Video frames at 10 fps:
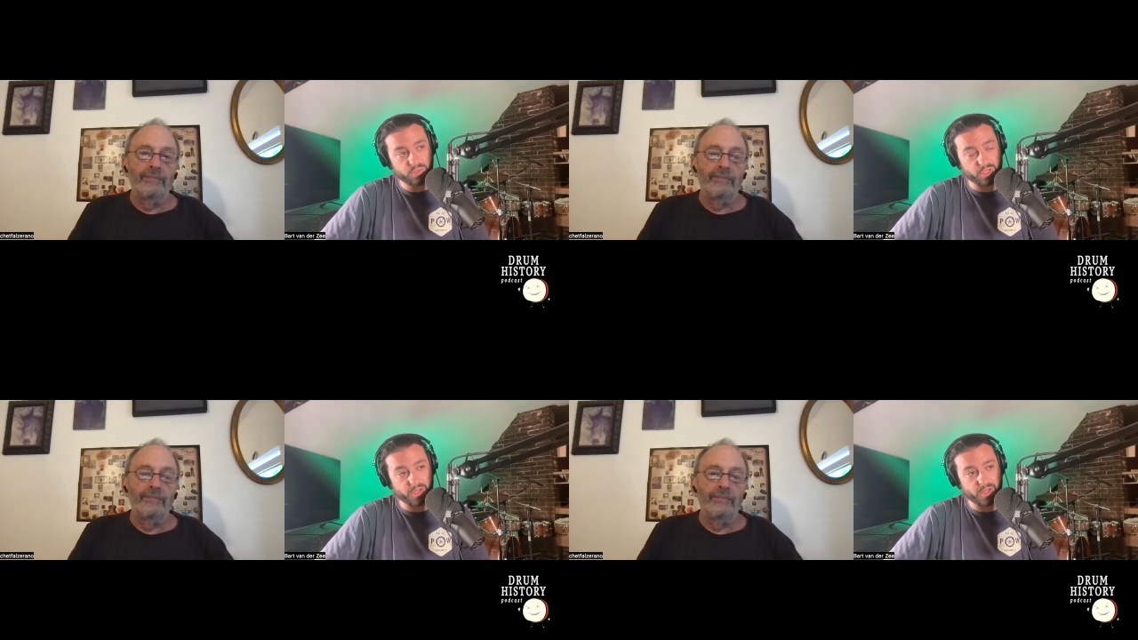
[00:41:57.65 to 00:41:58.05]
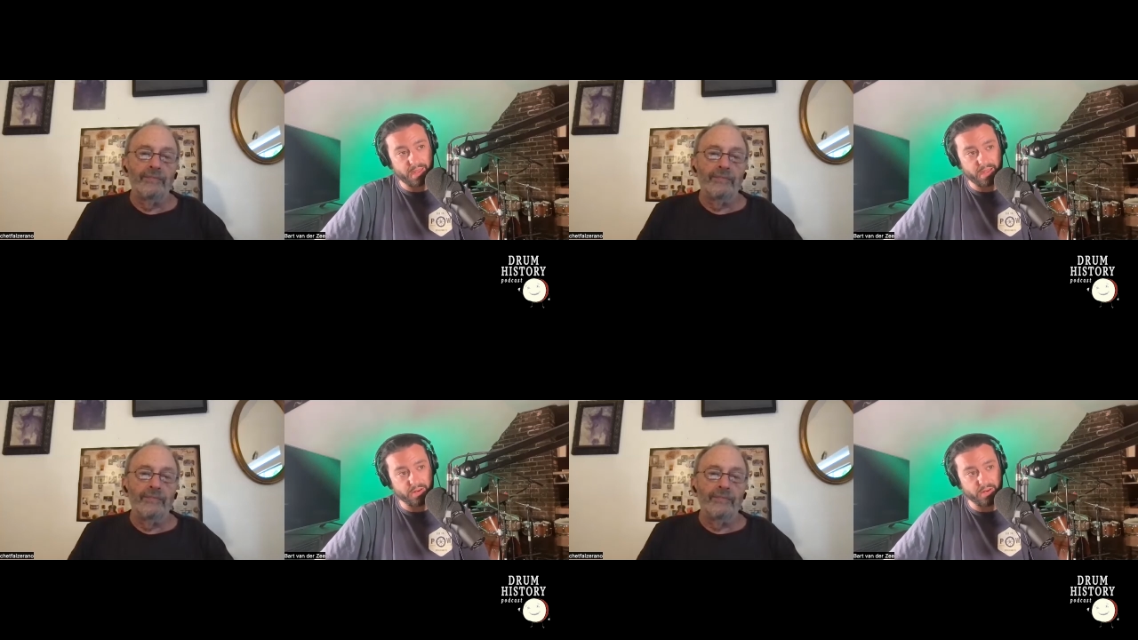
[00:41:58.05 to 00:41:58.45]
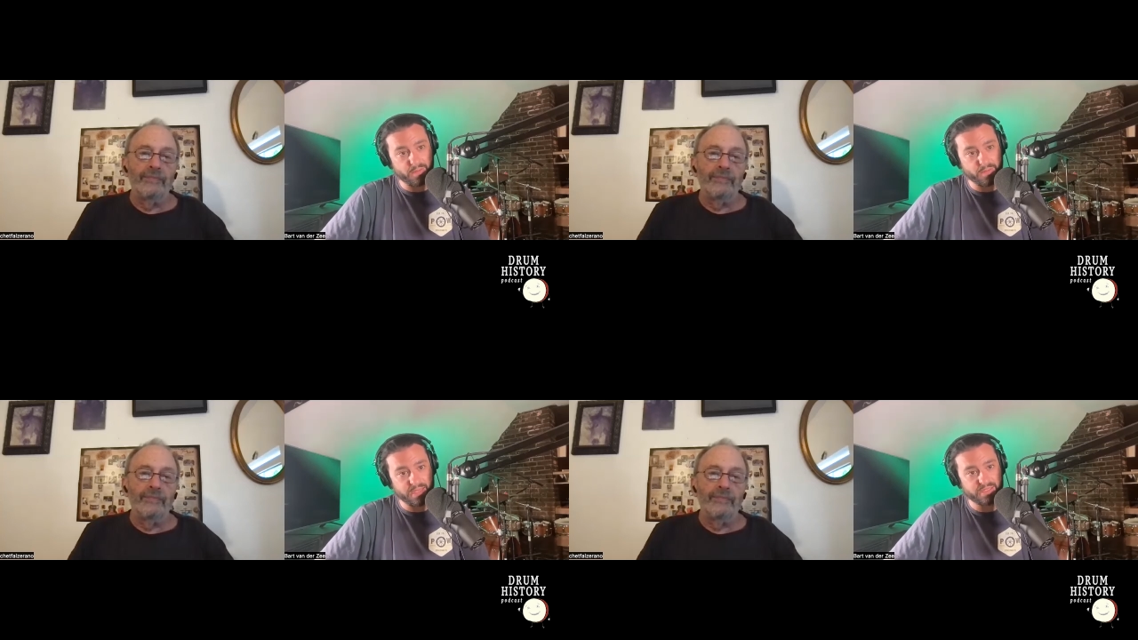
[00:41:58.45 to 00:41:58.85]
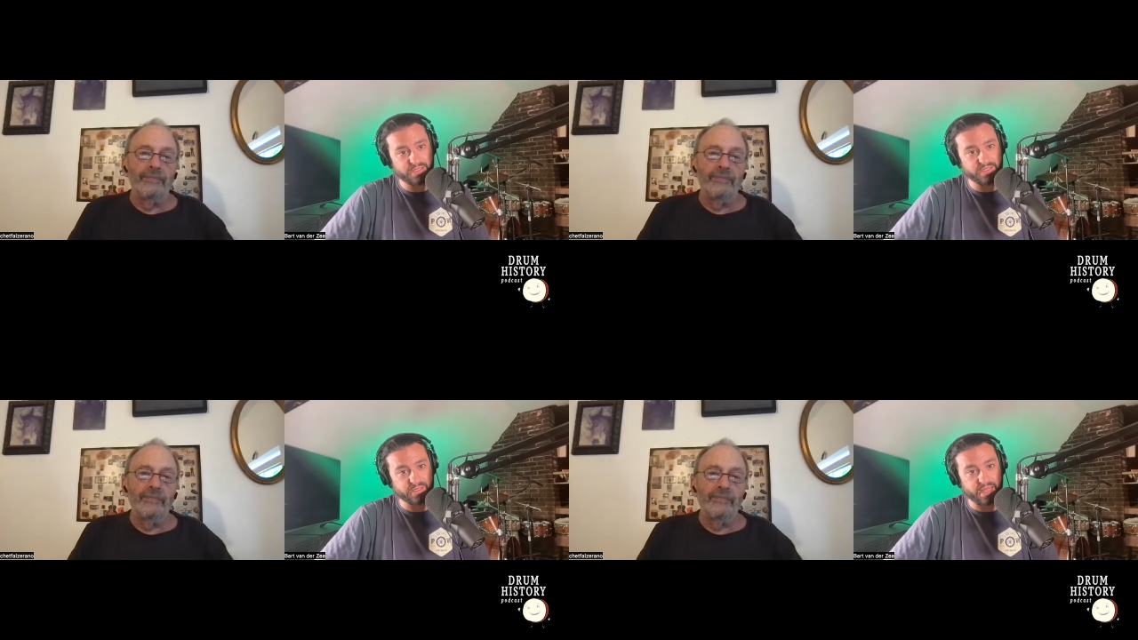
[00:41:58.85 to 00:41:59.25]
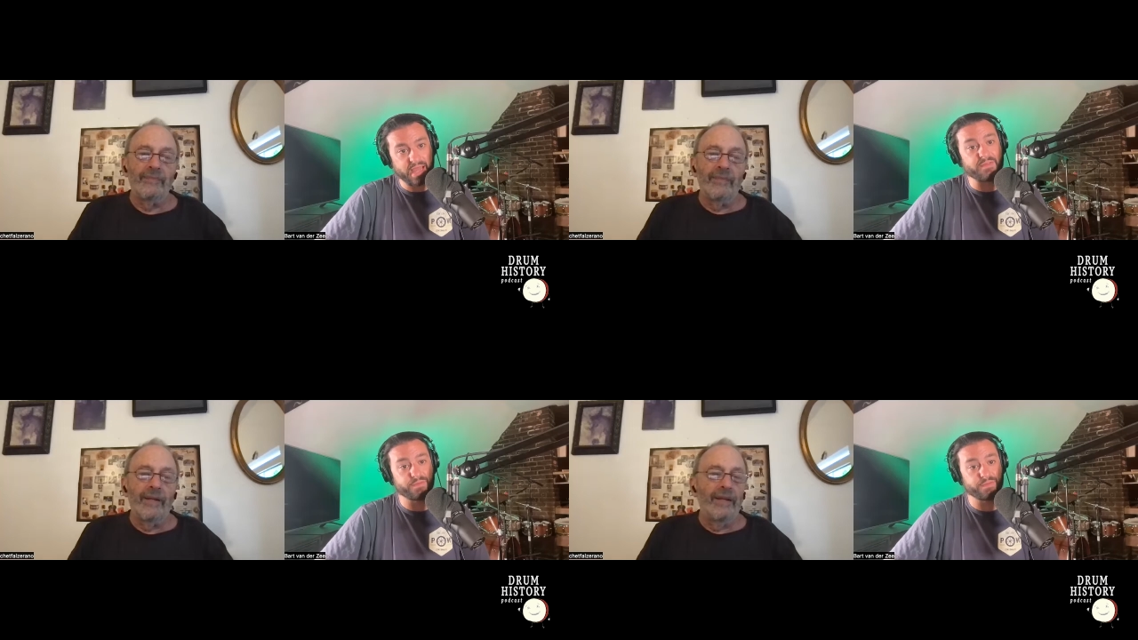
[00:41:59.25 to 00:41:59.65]
Speaker 1: talk about an amazing
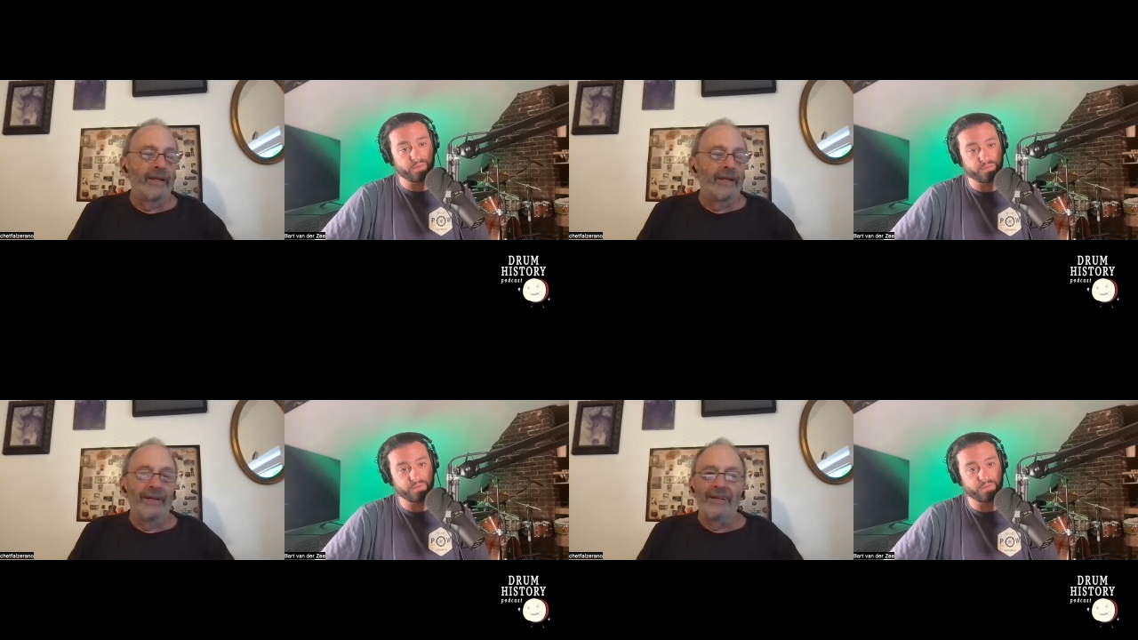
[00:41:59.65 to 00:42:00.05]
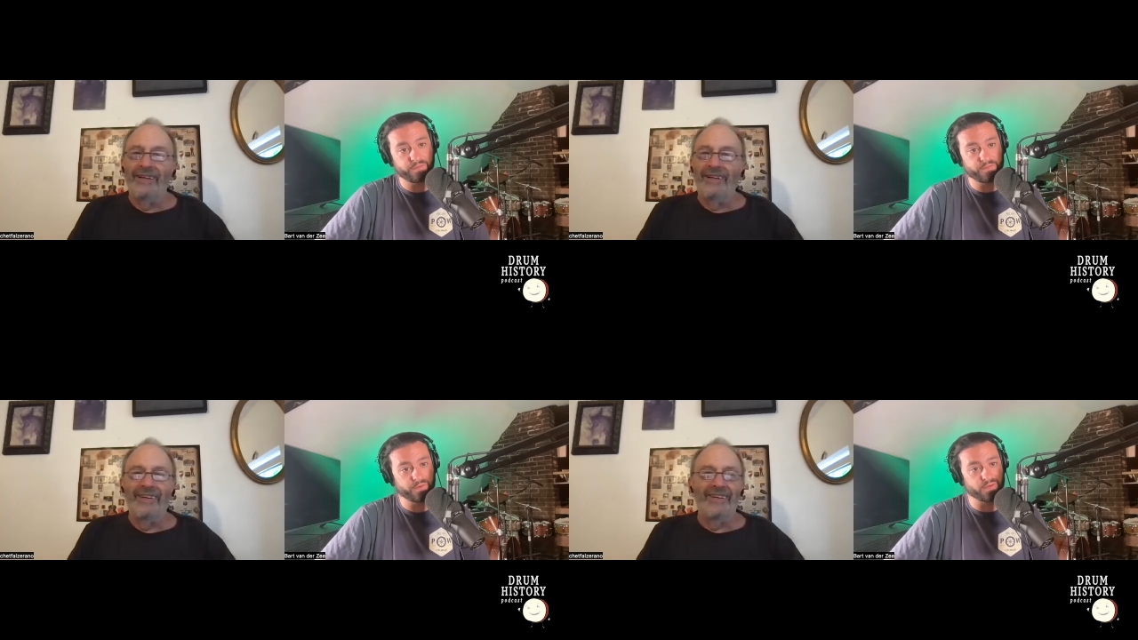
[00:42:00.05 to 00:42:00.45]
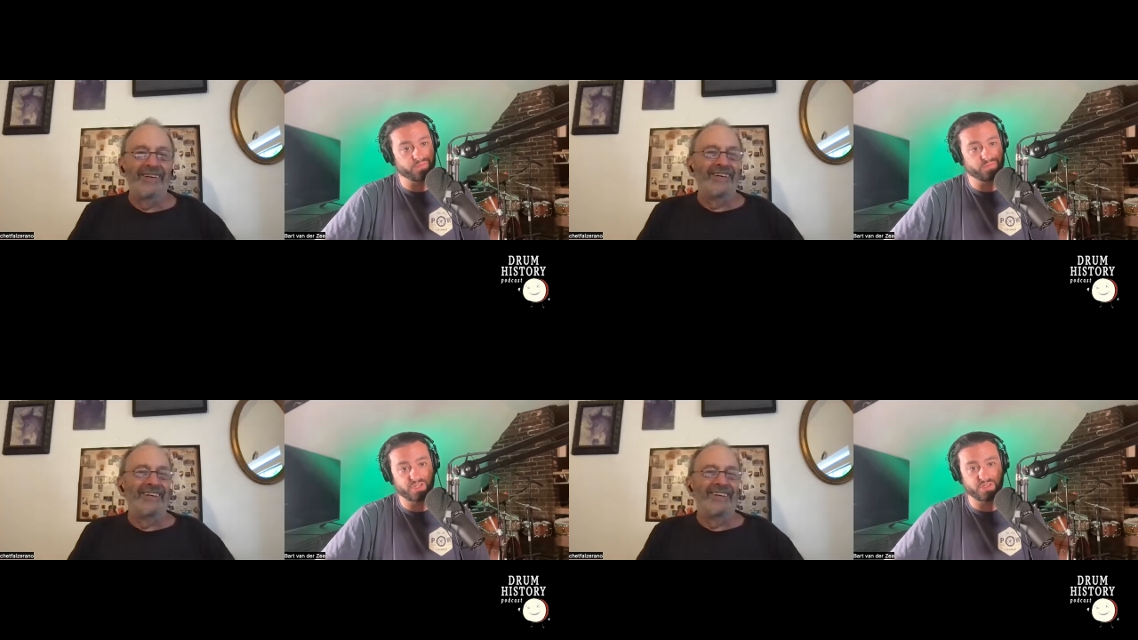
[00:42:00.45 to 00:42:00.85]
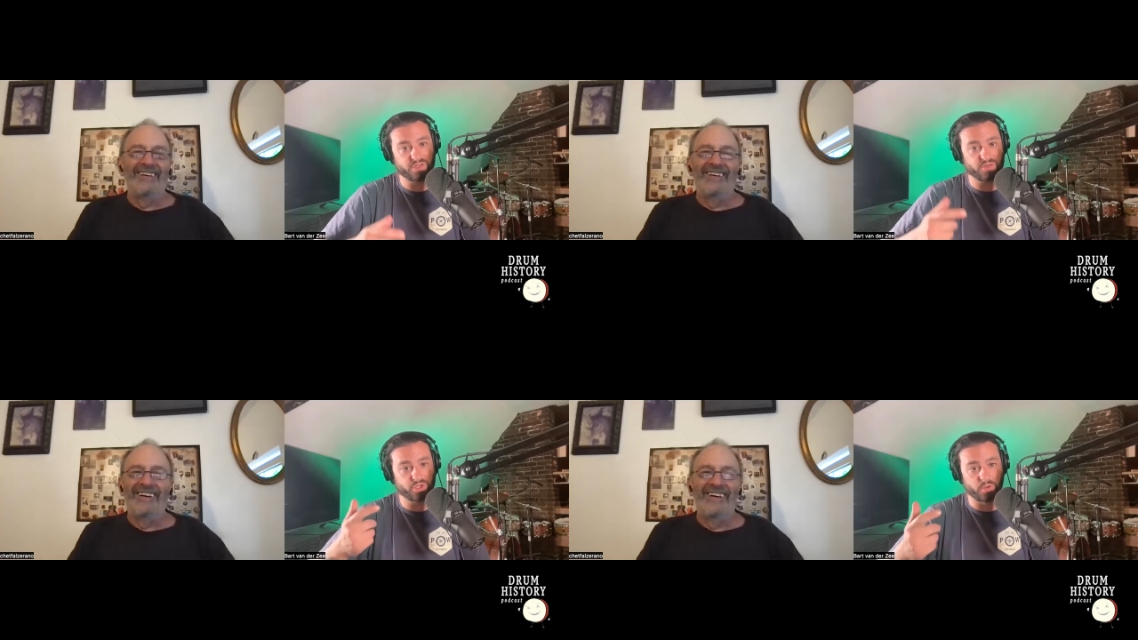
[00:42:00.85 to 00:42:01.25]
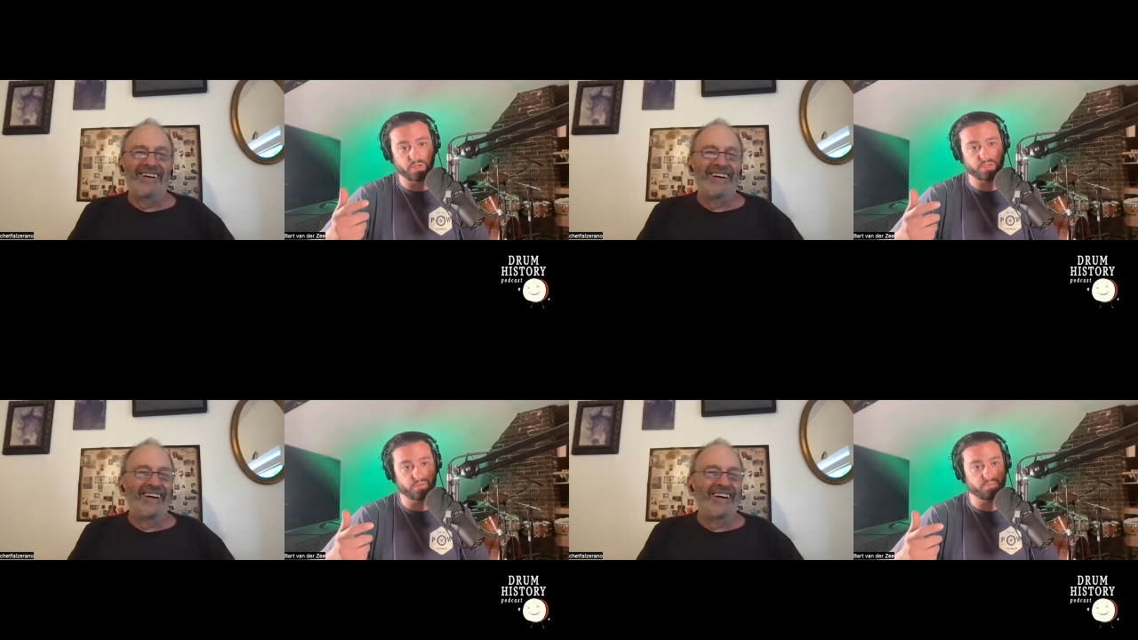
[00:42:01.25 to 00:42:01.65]
life for such a
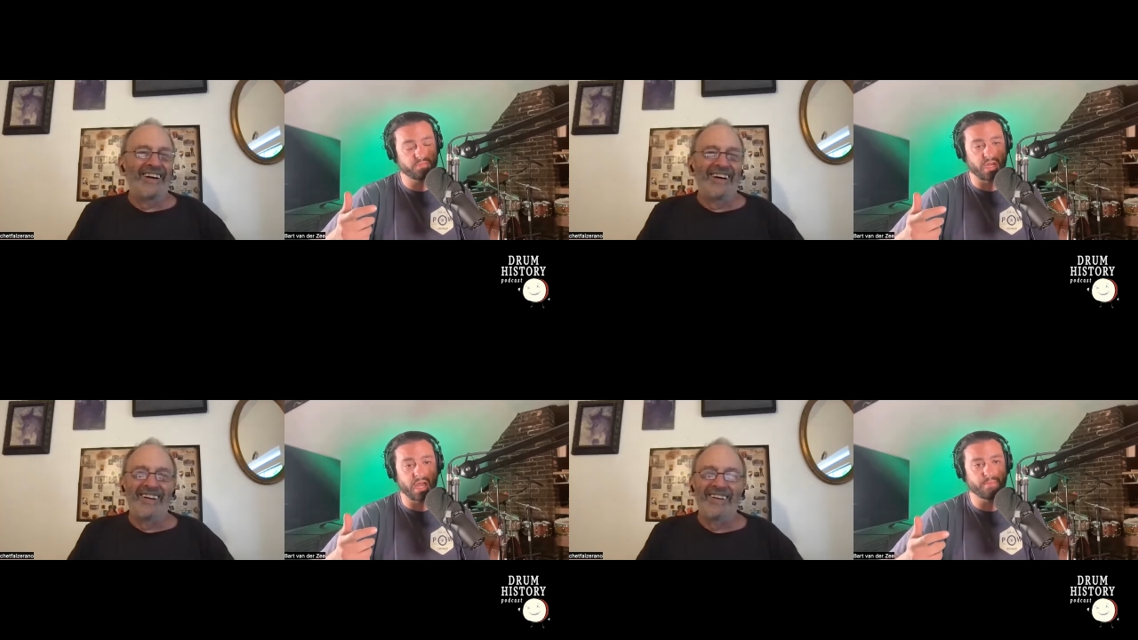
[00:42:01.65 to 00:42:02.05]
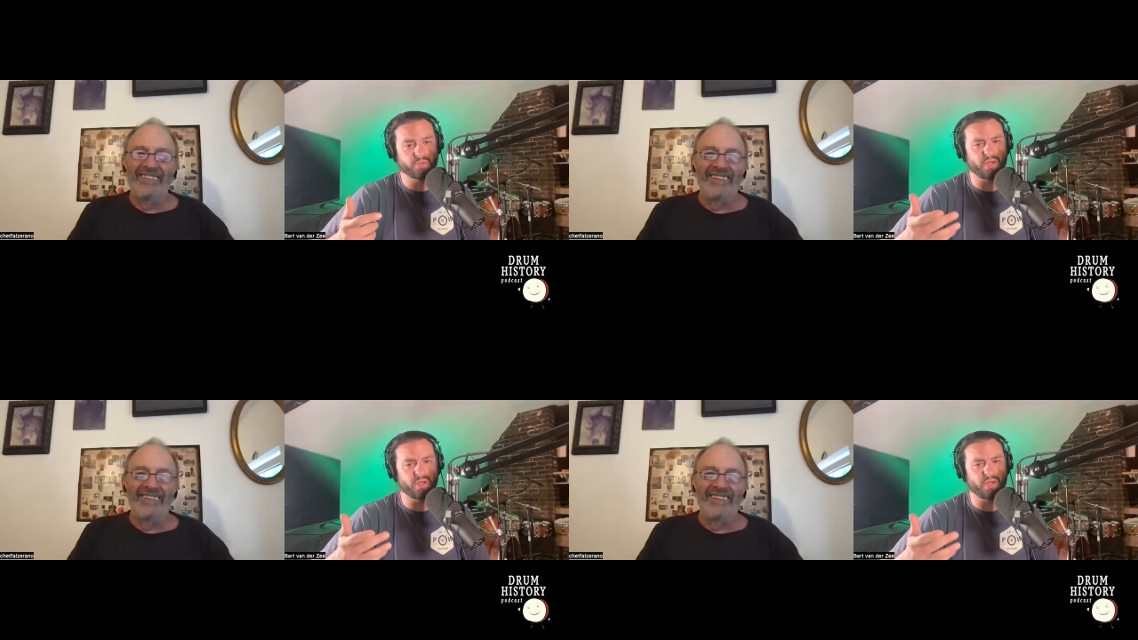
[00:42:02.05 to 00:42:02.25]
short time.